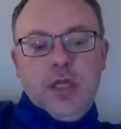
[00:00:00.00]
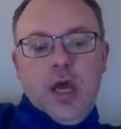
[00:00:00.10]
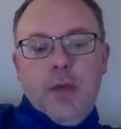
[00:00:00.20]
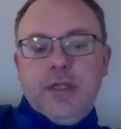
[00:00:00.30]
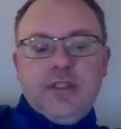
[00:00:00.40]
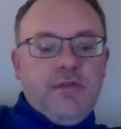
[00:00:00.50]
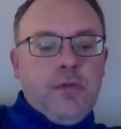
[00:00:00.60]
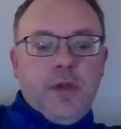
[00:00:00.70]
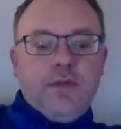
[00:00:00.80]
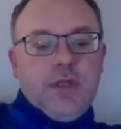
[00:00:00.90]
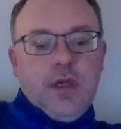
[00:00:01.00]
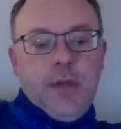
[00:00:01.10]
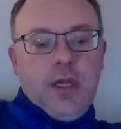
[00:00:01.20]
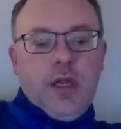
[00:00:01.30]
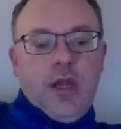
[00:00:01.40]
I mean, there's other moves here. I
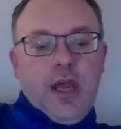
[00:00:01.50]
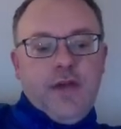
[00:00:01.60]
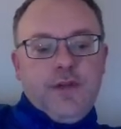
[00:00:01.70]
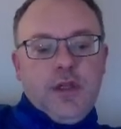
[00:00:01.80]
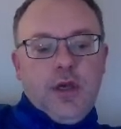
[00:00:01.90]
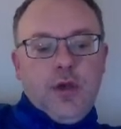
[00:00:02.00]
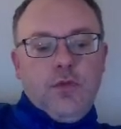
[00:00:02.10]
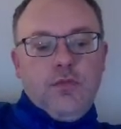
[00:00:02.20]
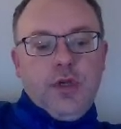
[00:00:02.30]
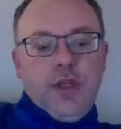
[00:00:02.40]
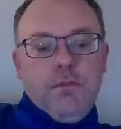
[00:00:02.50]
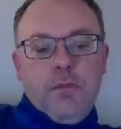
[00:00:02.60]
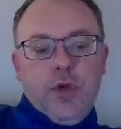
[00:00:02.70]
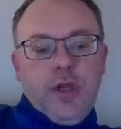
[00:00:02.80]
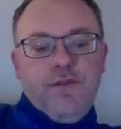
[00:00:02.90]
mean, I don't have to go rook
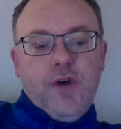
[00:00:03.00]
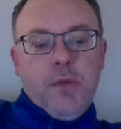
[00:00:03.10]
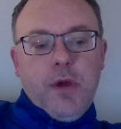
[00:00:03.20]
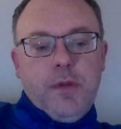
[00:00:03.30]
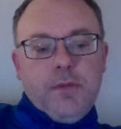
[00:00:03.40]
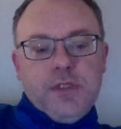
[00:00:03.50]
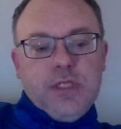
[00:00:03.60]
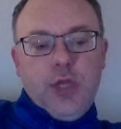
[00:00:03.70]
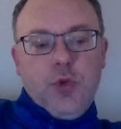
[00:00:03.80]
d5 might be a mistake.